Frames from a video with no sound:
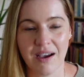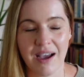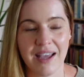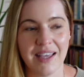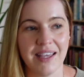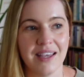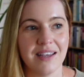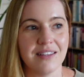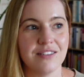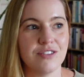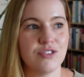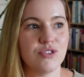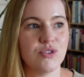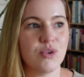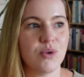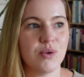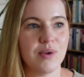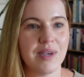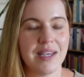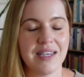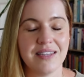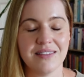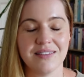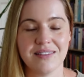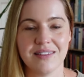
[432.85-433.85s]
I get so
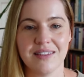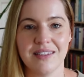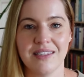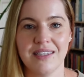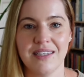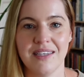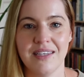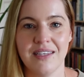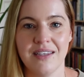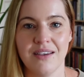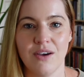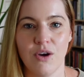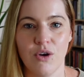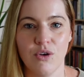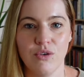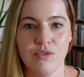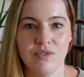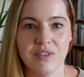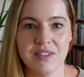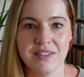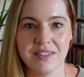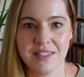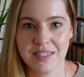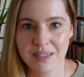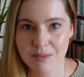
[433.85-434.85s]
easily
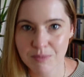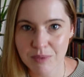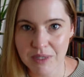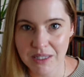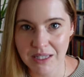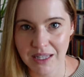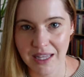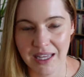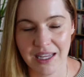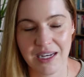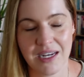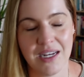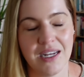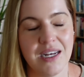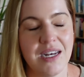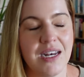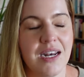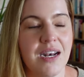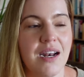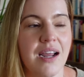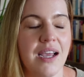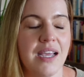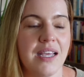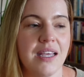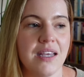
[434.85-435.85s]
overstimulated
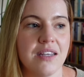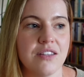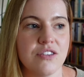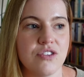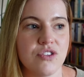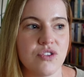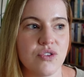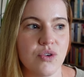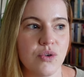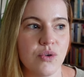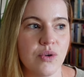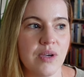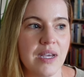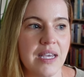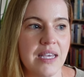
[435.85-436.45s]
and I get so